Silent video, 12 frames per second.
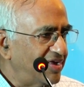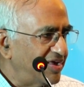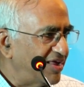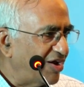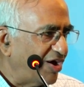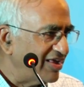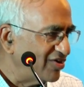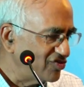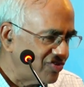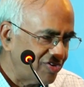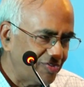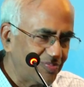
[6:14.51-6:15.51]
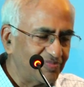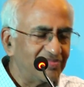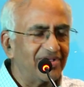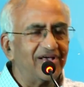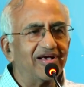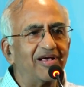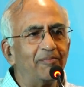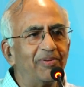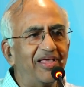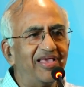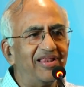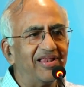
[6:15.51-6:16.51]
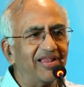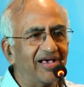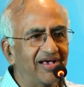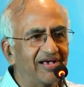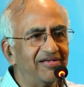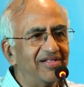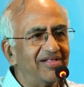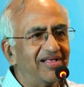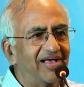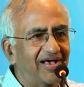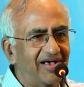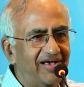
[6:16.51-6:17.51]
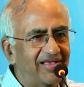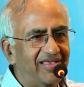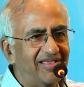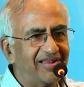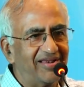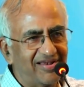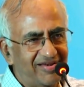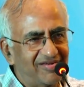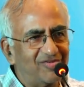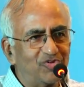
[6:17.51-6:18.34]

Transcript: You know, I used to complain in